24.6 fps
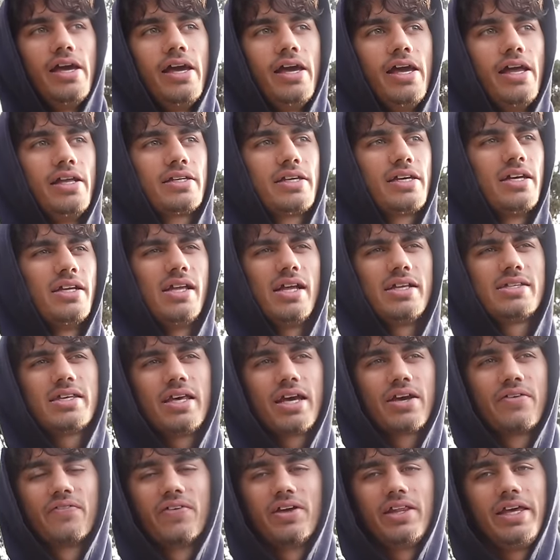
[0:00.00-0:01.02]
It's, it's
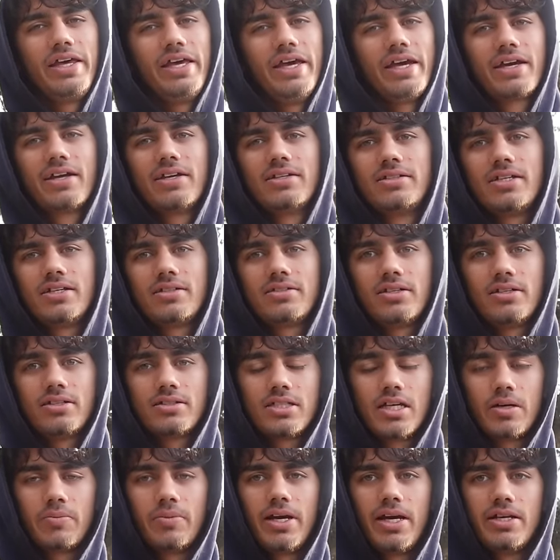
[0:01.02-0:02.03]
like really inconsistent.
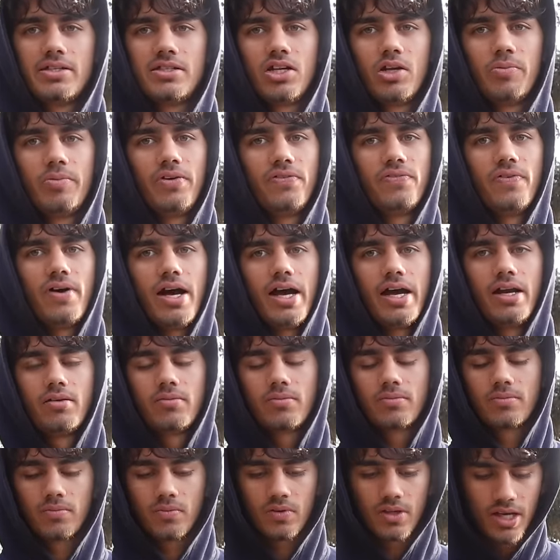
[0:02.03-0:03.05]
Some days it'll be
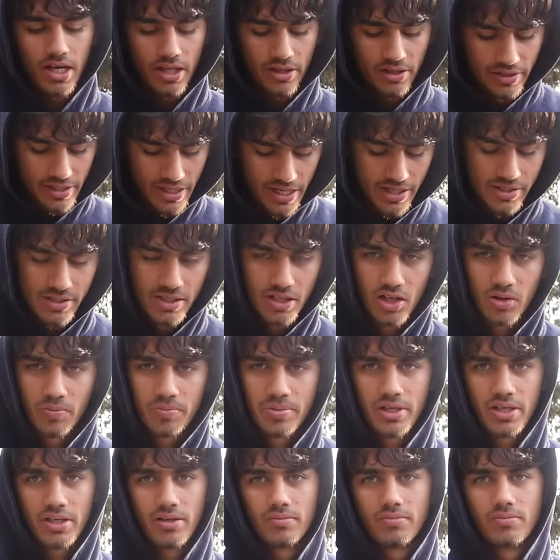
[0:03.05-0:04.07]
fine. Other days it'll
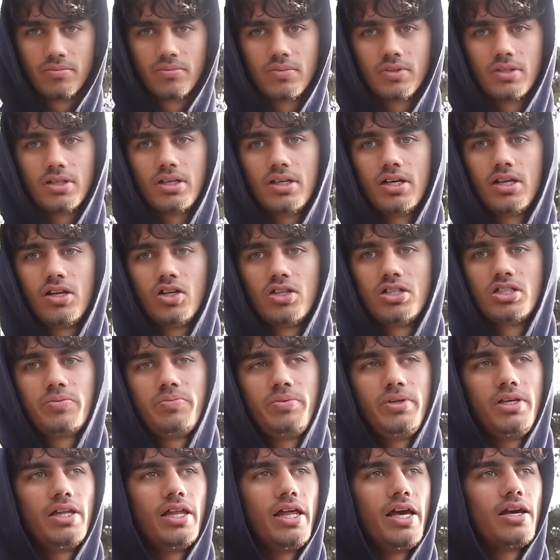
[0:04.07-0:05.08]
be, it'll just
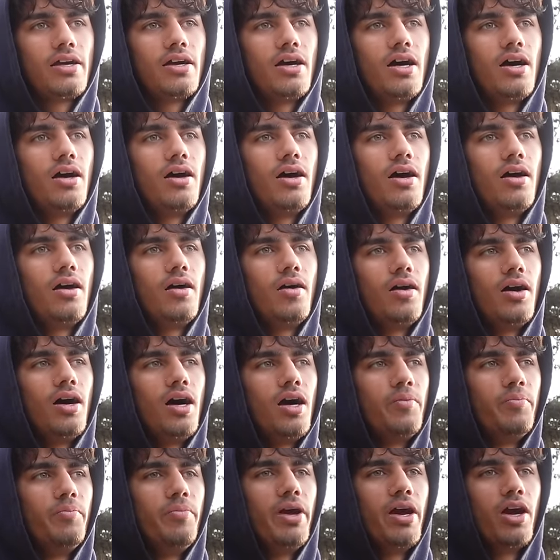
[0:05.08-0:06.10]
be like
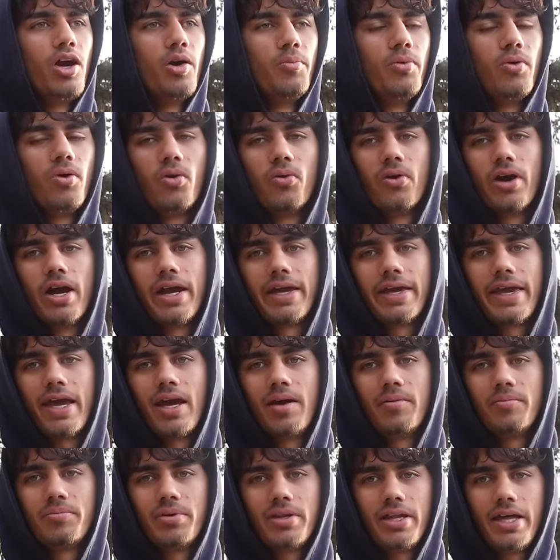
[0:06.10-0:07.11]
unbearable where I
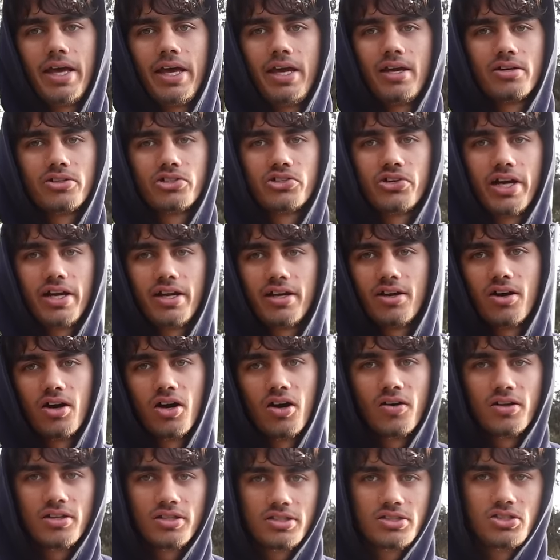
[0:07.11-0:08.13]
can't play or train at
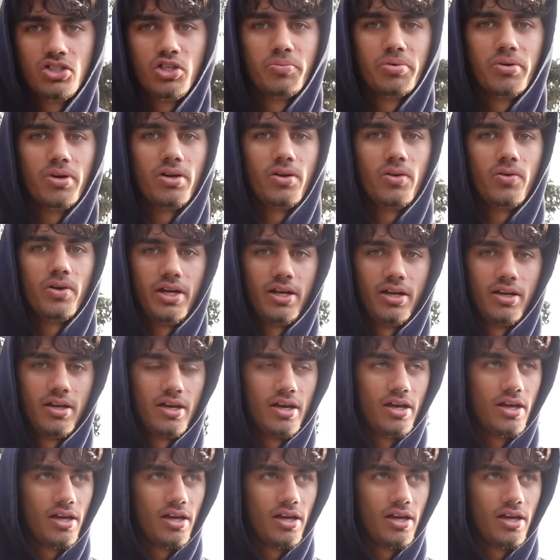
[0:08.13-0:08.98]
all and super annoying.